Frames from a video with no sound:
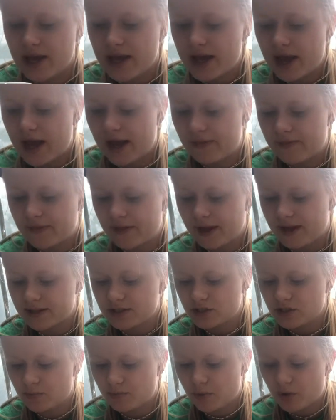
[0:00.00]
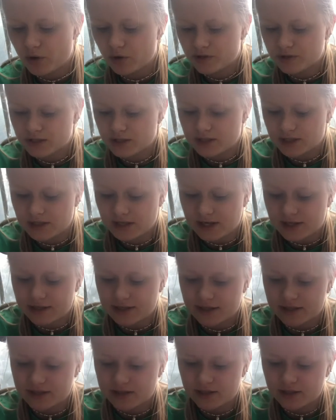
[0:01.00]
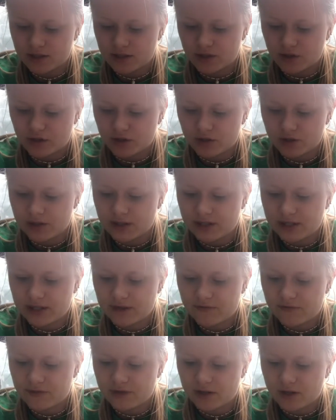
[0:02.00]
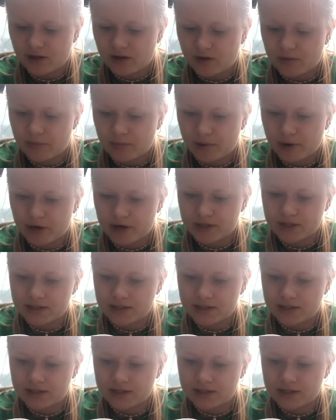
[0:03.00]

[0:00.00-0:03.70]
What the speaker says: and that's supposedly, and then you leave the parts